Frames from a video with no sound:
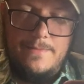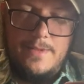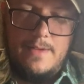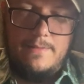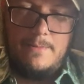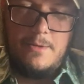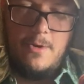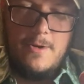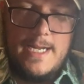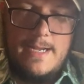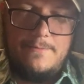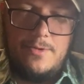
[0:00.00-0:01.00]
If I'm going
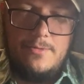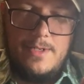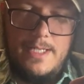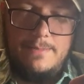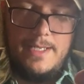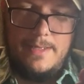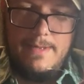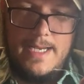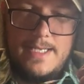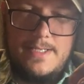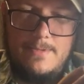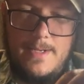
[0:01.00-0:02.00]
after really big
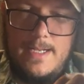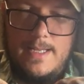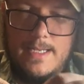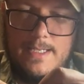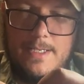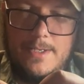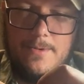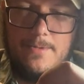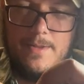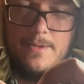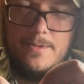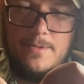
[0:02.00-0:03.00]
bass, what I like to do with
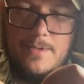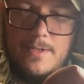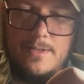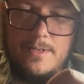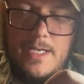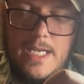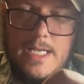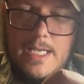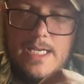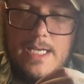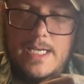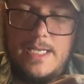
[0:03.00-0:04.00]
the lure
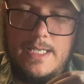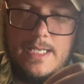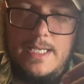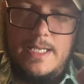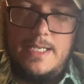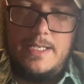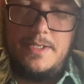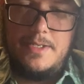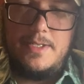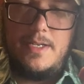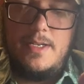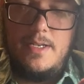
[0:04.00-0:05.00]

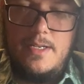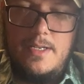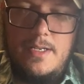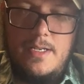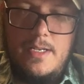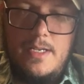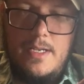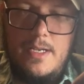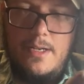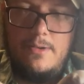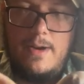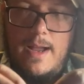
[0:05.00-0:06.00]
is
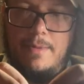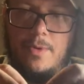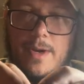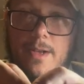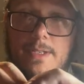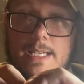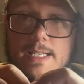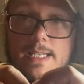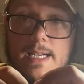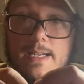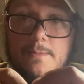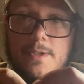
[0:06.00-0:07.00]
wrap it around 10
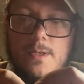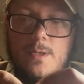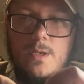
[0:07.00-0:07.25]
times.